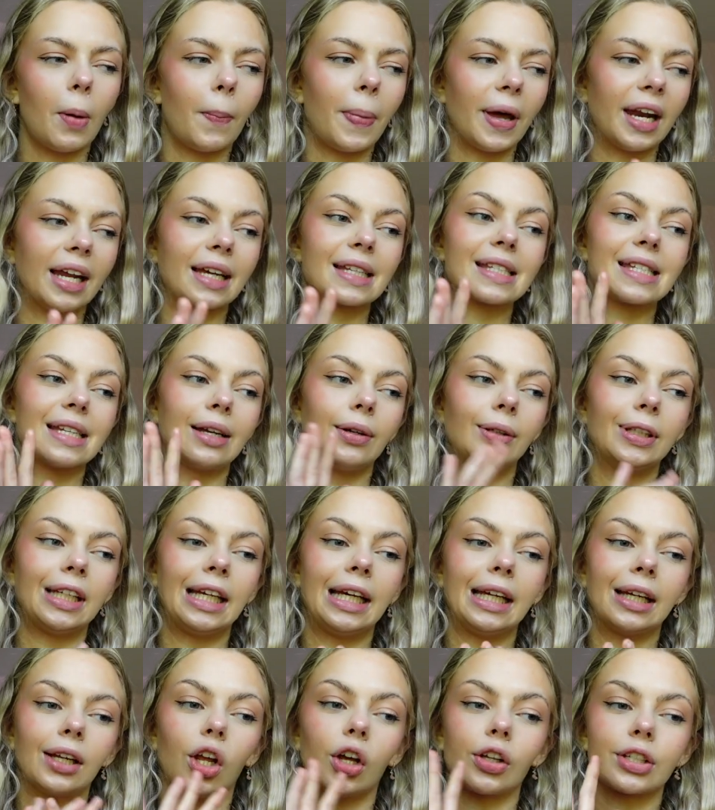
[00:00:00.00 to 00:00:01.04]
but I still
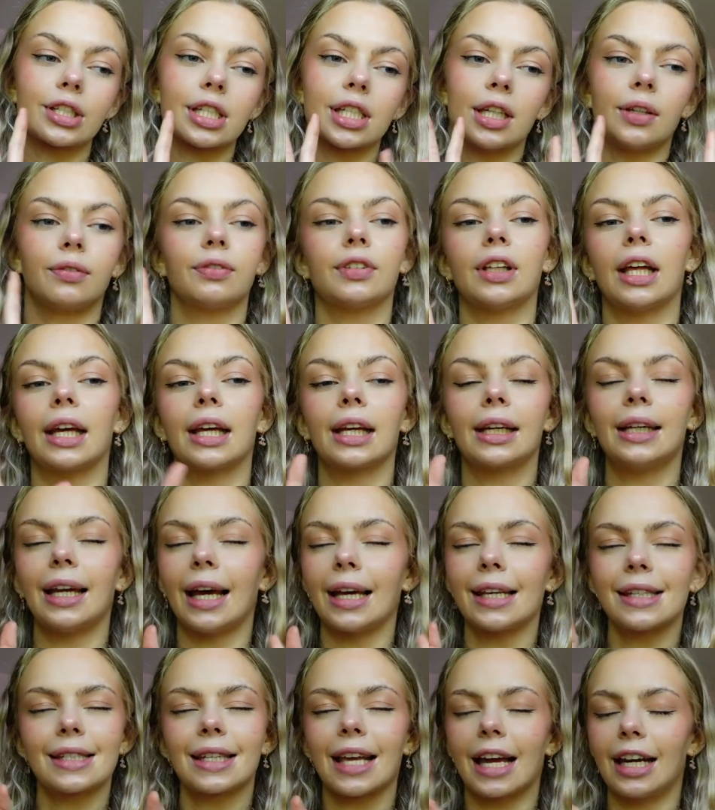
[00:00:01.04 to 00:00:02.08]
need lots of like
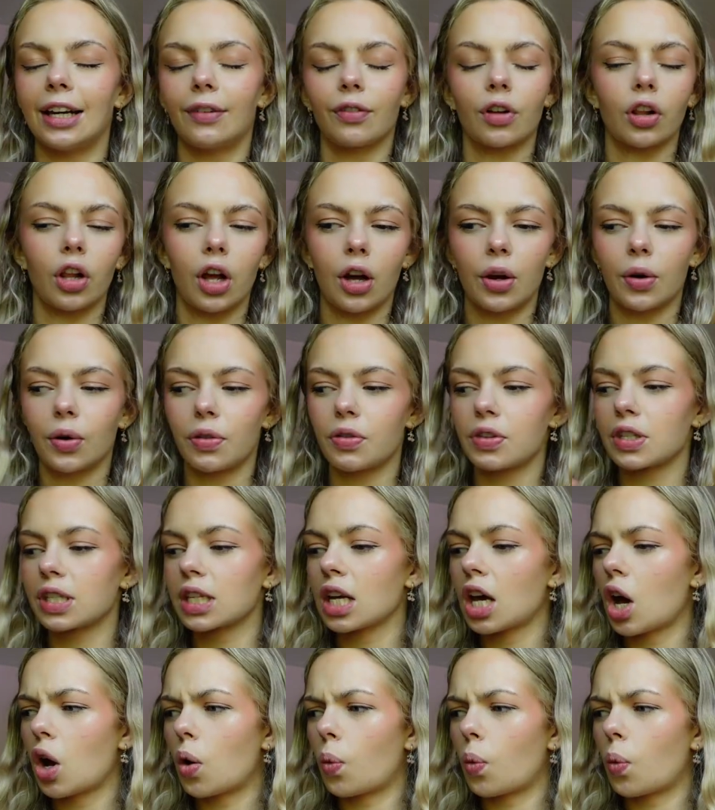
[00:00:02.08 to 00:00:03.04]
nice kind of clothes.